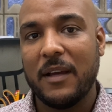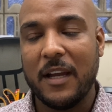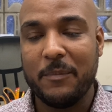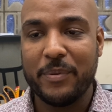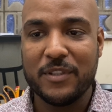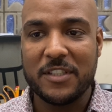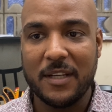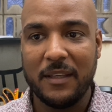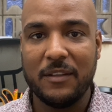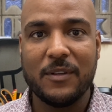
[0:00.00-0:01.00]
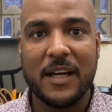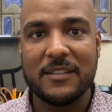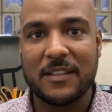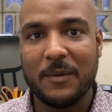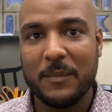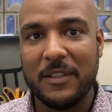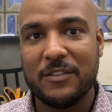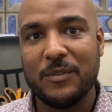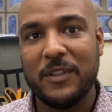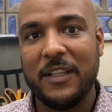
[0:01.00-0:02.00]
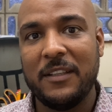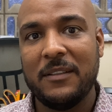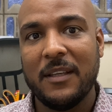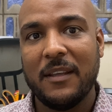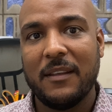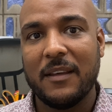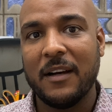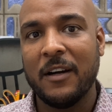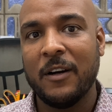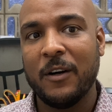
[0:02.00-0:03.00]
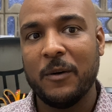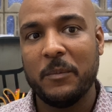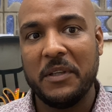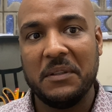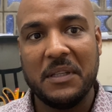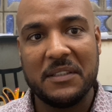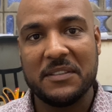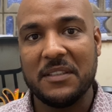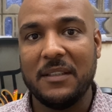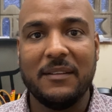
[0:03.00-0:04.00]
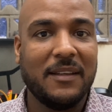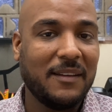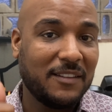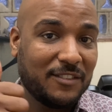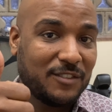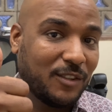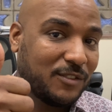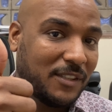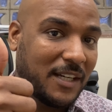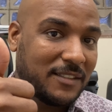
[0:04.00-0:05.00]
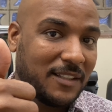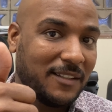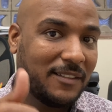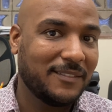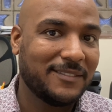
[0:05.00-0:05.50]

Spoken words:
I appreciate you guys coming and tuning in, and that's it. Talk to you guys later.